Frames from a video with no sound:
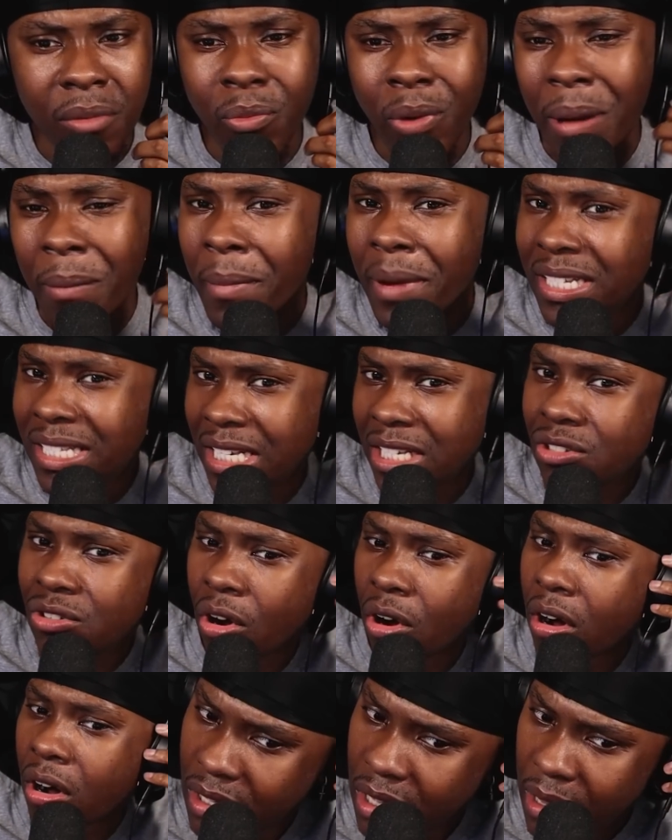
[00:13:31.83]
Missy's
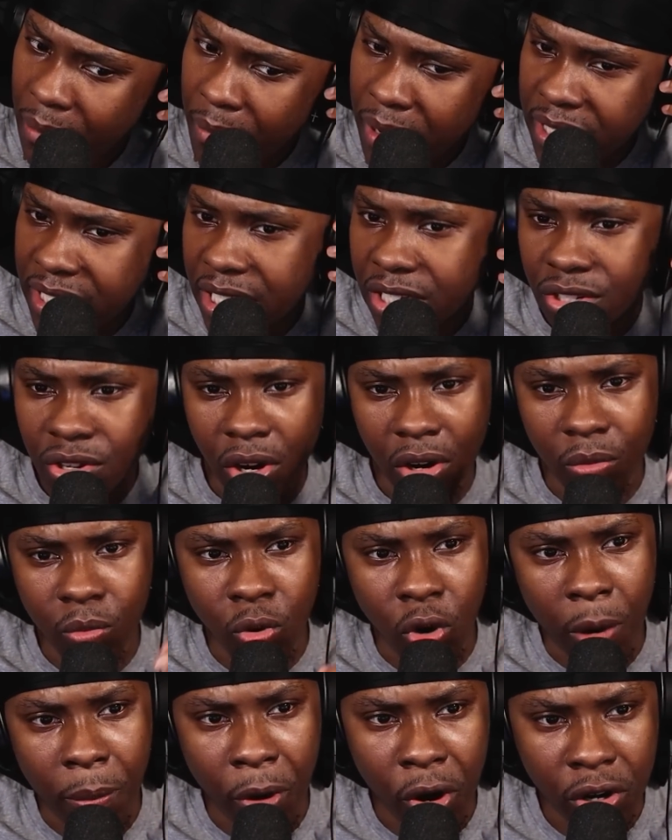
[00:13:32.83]
got a
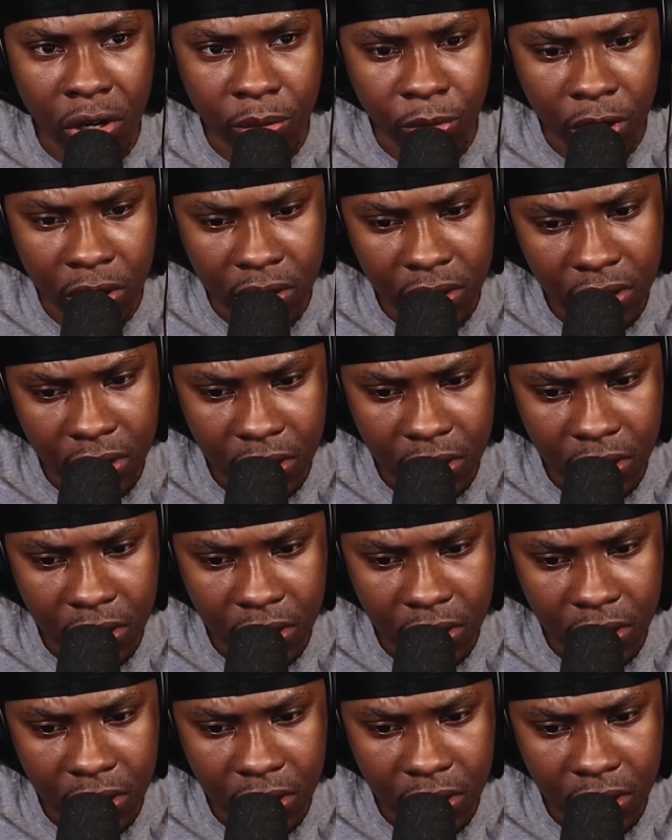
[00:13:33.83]
water Pokemon.